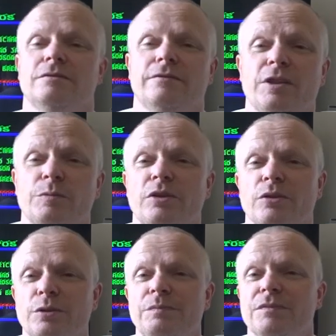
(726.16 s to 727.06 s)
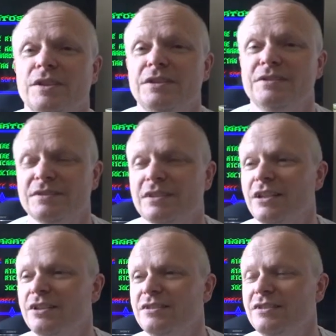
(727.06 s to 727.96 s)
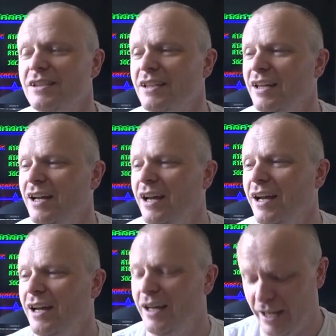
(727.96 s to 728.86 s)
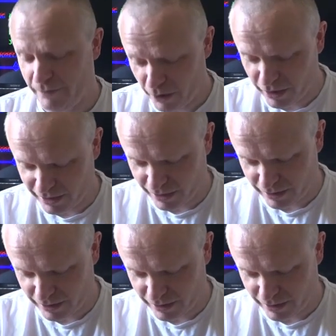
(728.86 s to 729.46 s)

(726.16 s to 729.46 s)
things we do, eh? Collection. And finally,